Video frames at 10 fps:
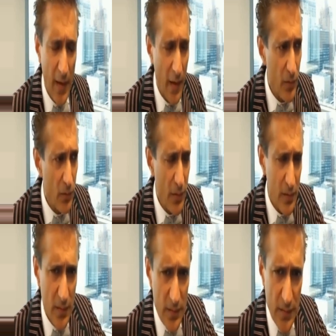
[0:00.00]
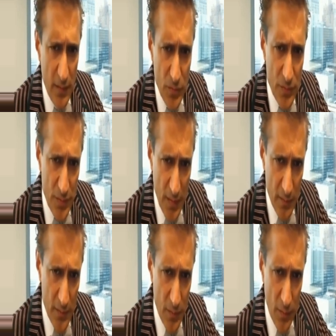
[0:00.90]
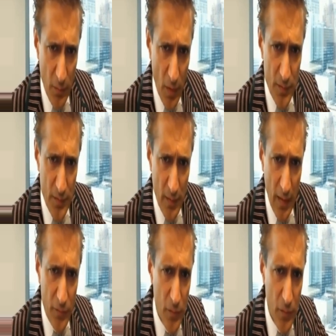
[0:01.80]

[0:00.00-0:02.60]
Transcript: and you look at 37 children who have lost their lives,